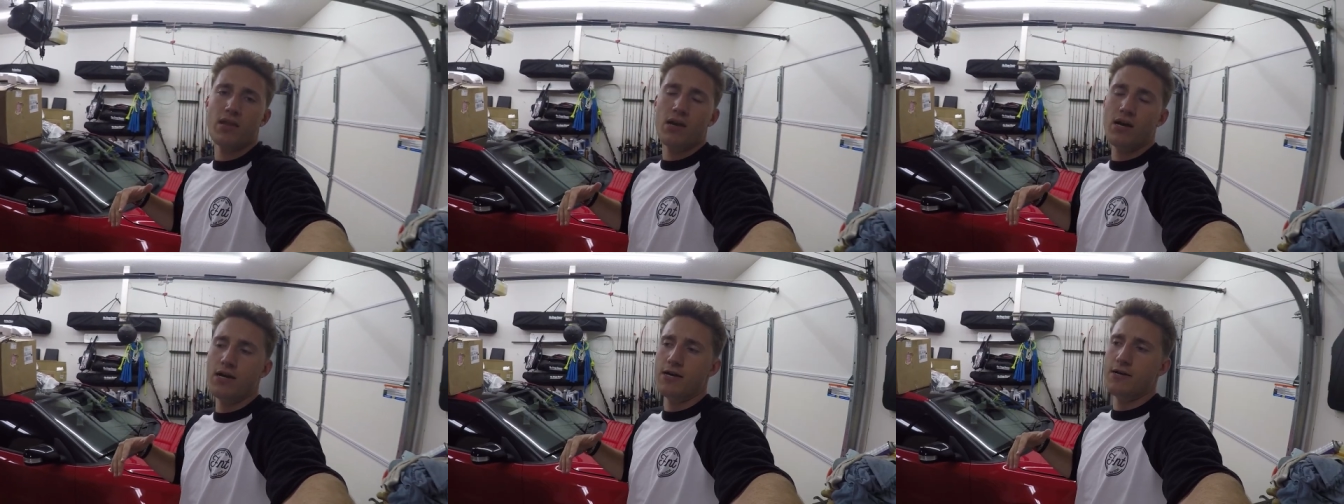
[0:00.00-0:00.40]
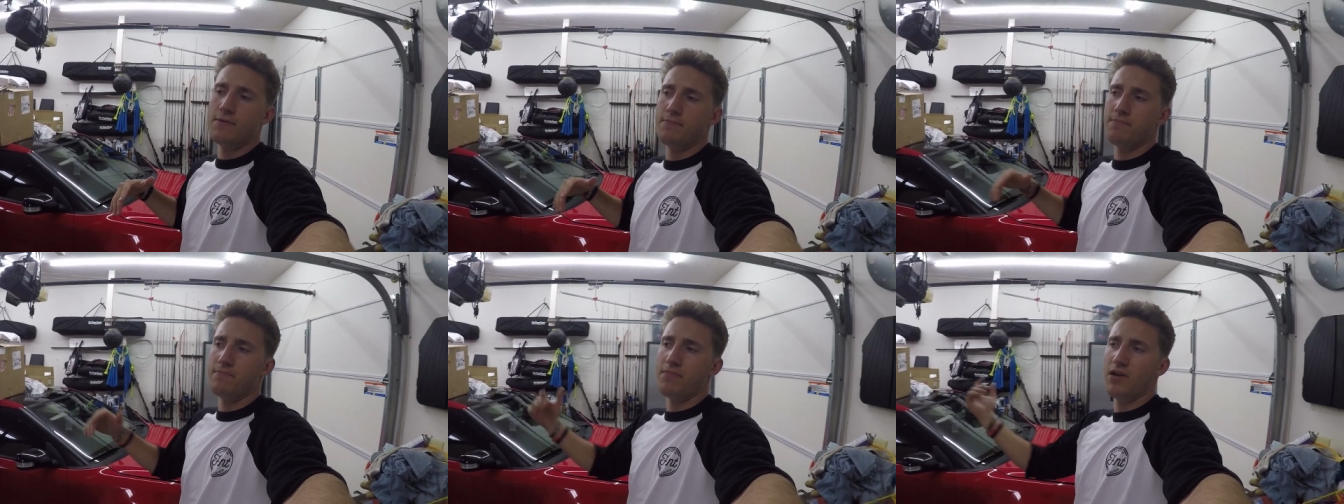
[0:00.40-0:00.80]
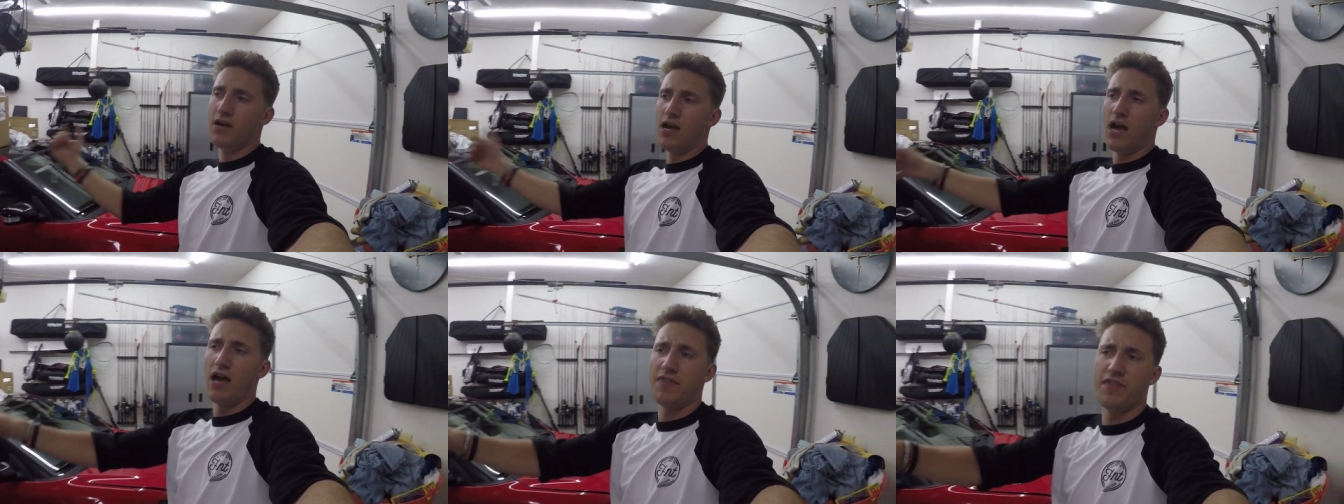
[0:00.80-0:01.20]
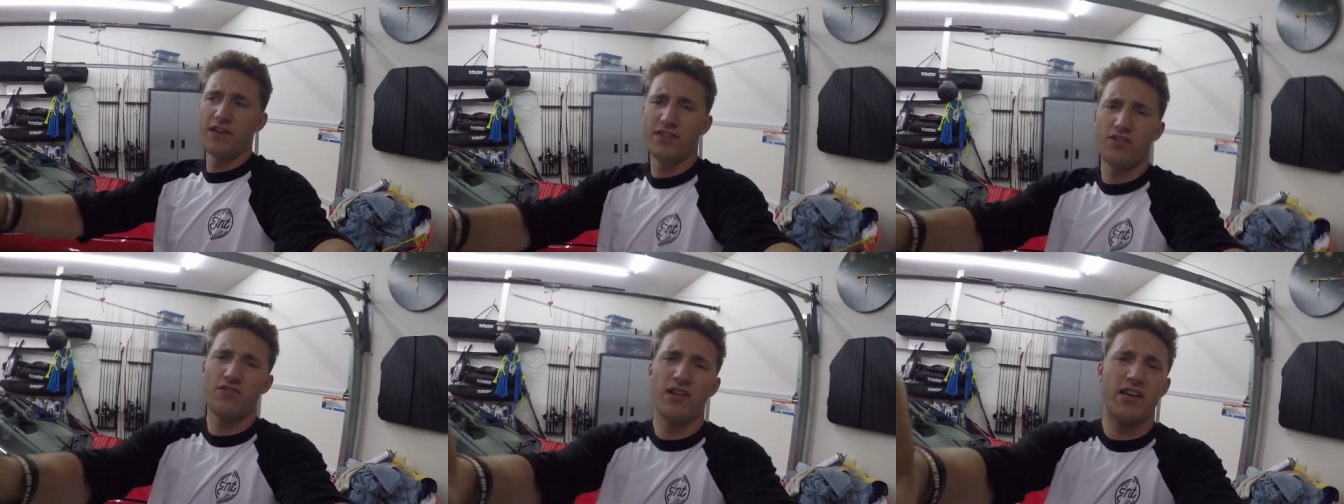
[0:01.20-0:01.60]
Um, I
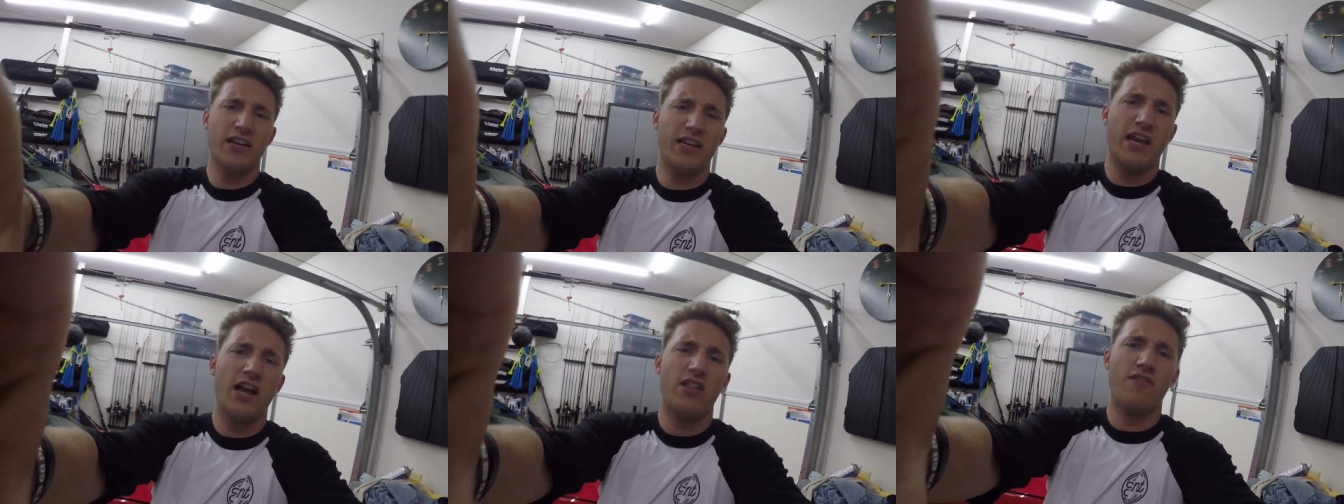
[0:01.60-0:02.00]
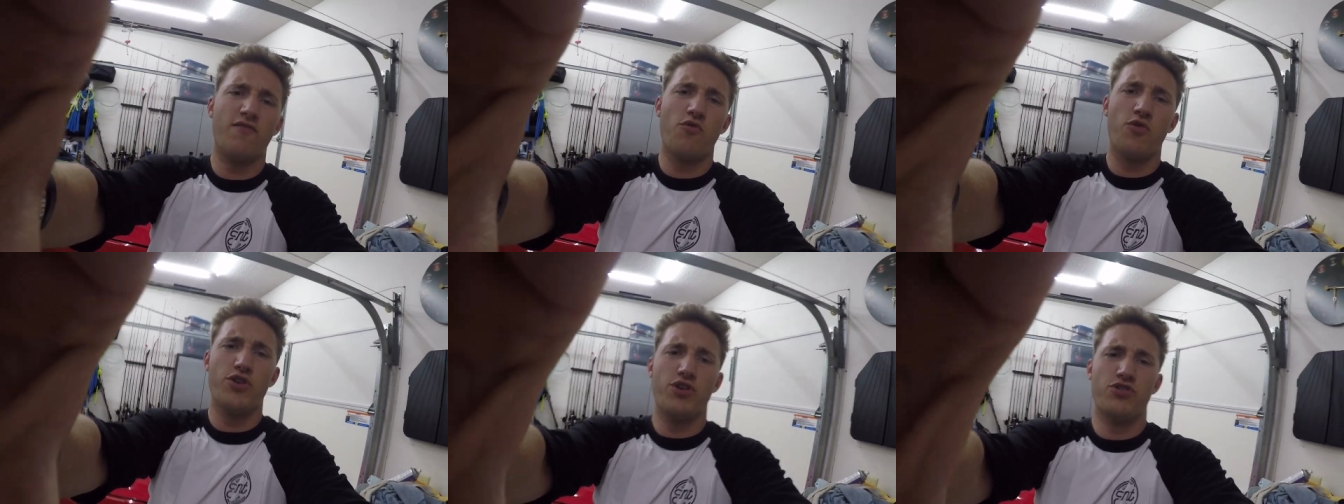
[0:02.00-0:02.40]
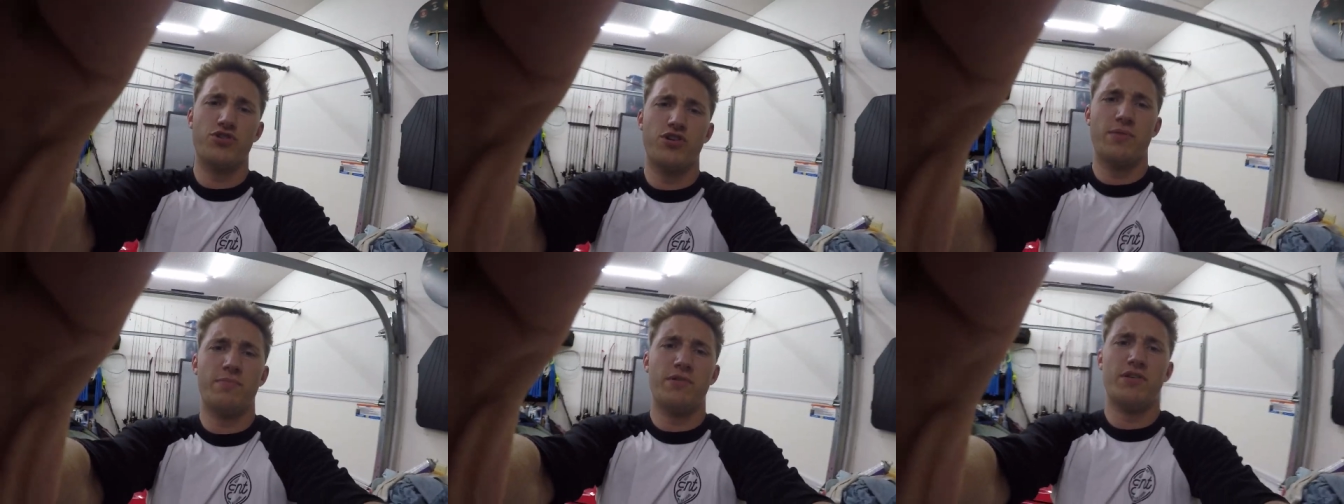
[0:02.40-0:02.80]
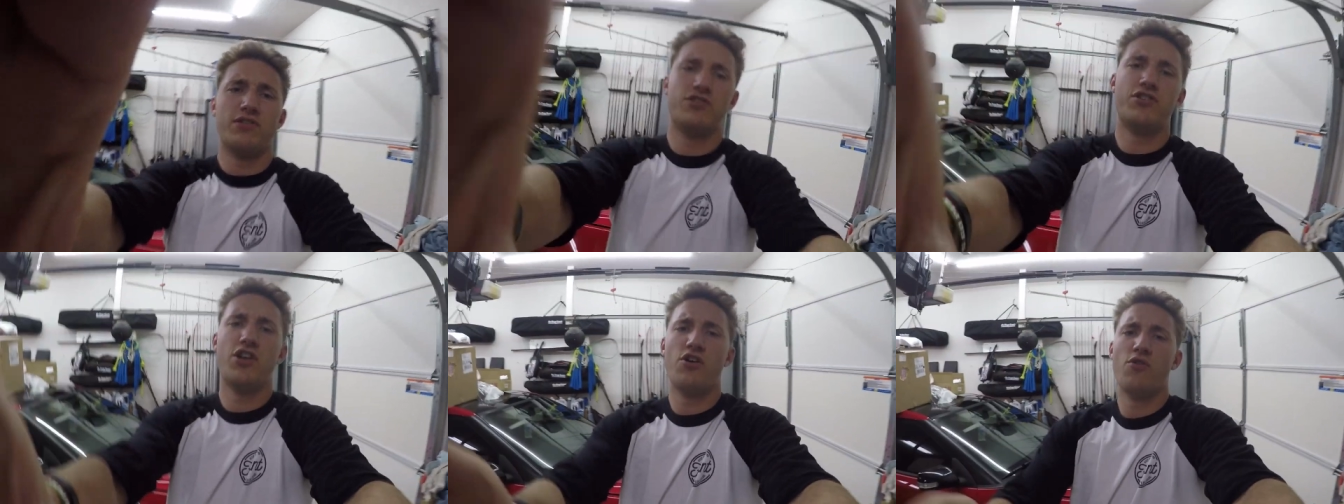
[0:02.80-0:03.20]
think they're like in California or something.
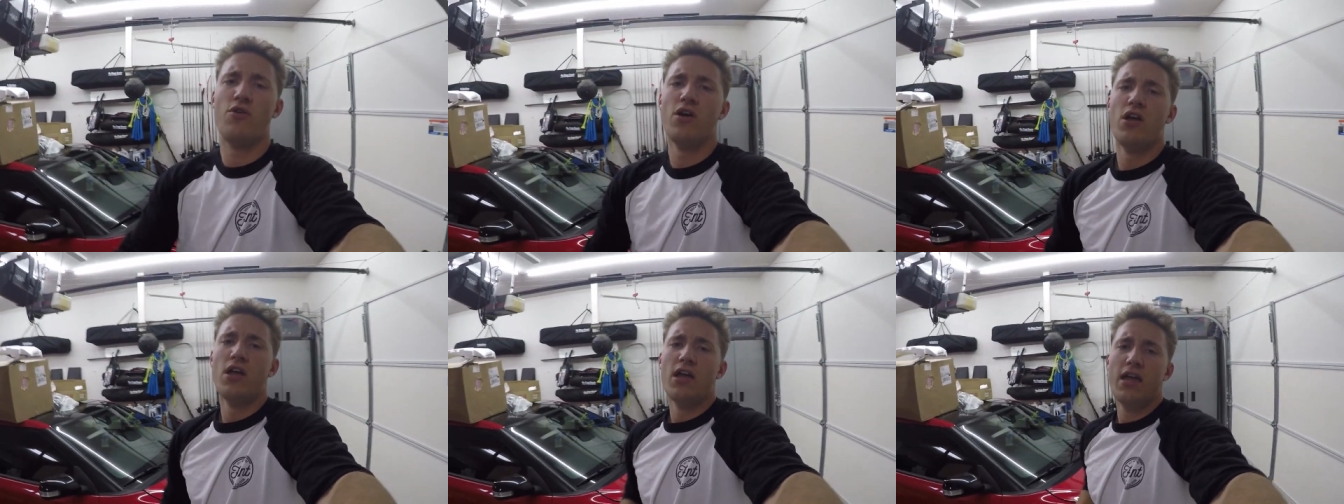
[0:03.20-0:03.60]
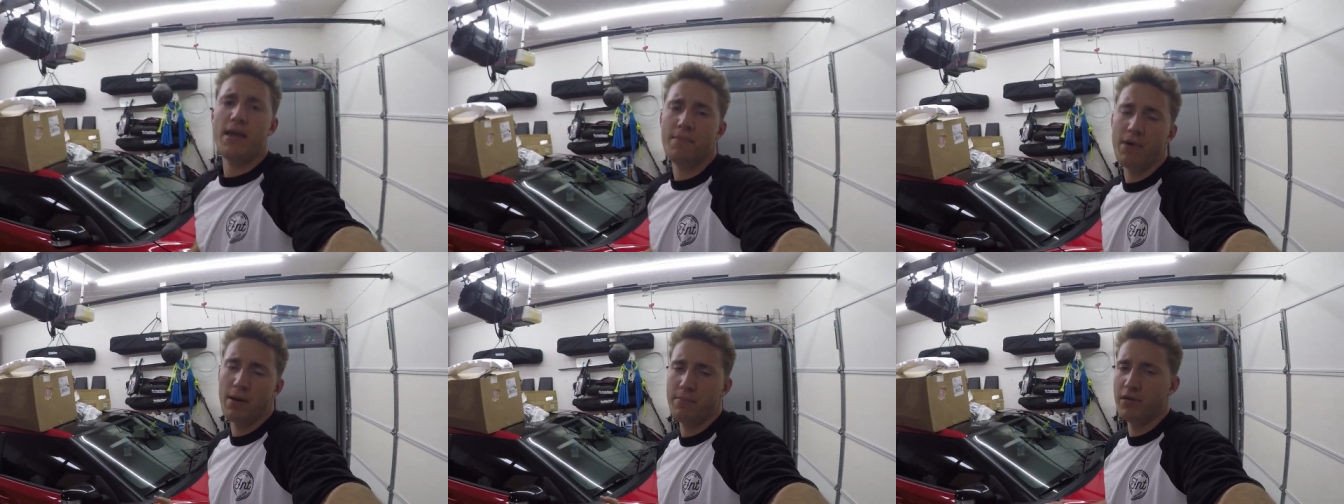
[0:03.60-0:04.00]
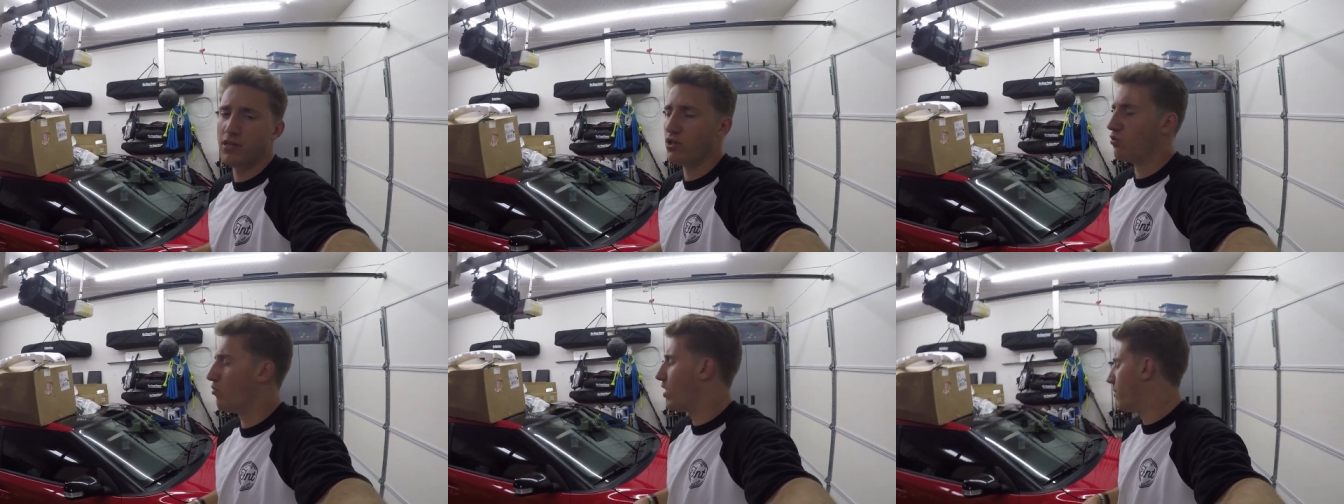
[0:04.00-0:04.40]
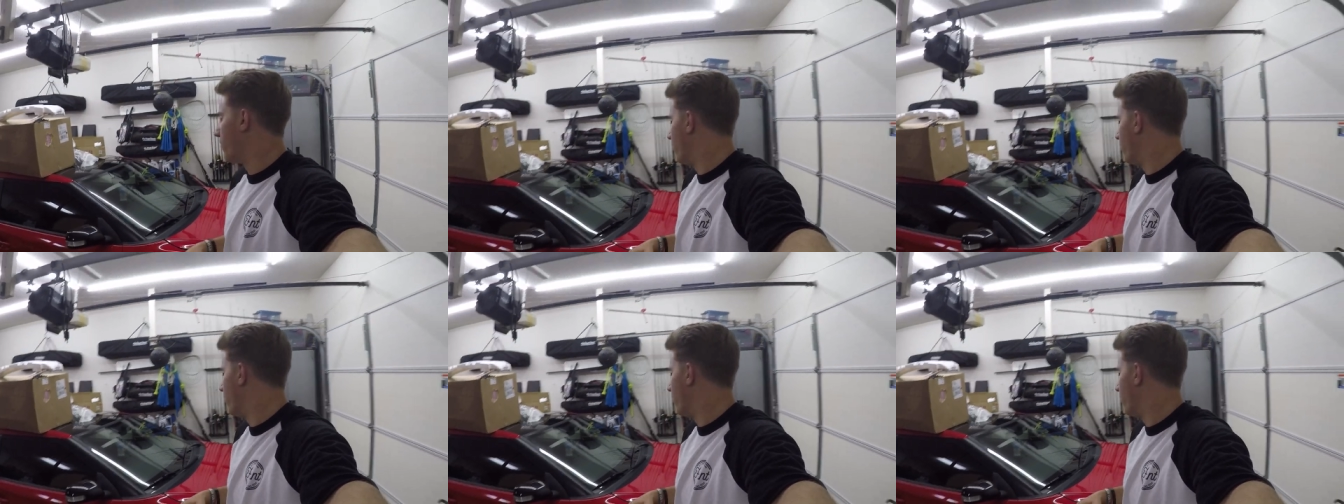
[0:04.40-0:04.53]
So it might be a little while